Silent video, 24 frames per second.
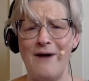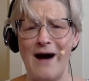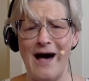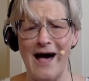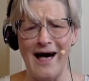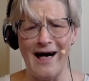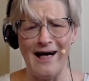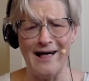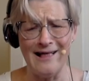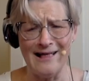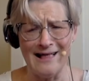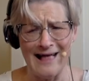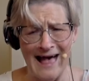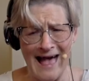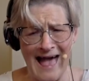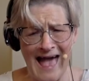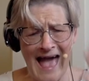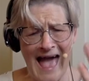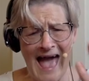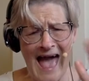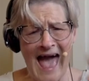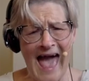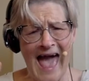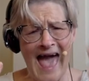Well,
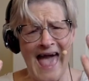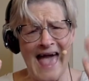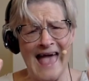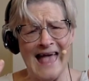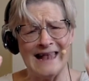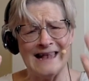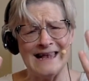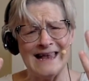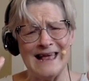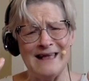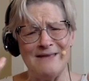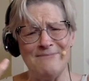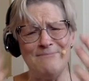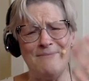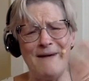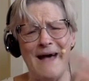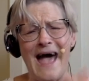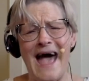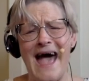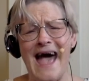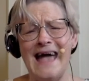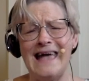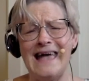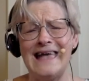hand it
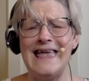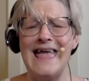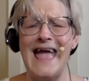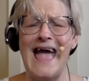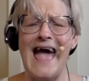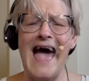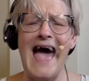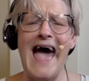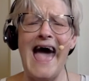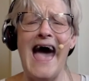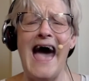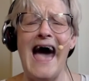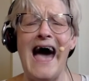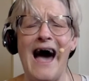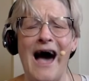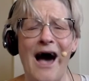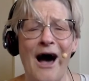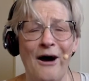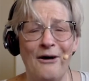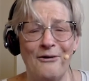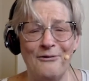back, yeah,